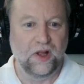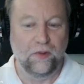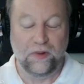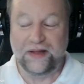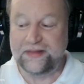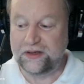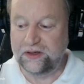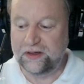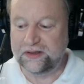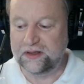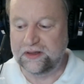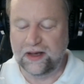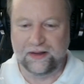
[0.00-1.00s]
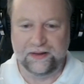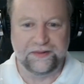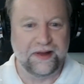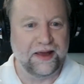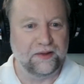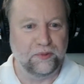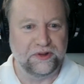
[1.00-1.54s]
Well, I think you hit the nail on the
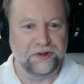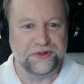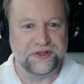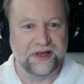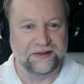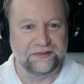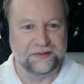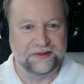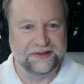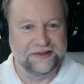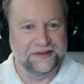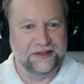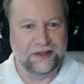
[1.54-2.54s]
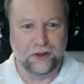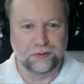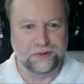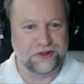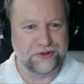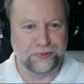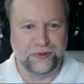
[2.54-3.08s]
head when you said, "Oh,
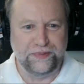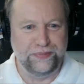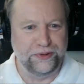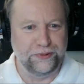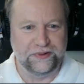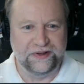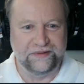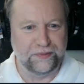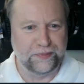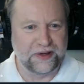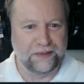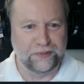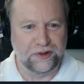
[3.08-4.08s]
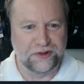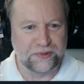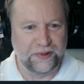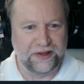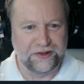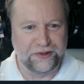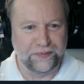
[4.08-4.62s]
just reboot, and if the problem goes
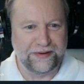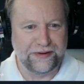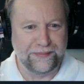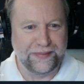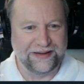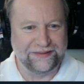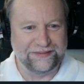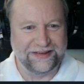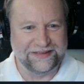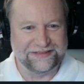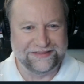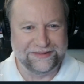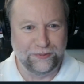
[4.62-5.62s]
away, don't worry about it." Right?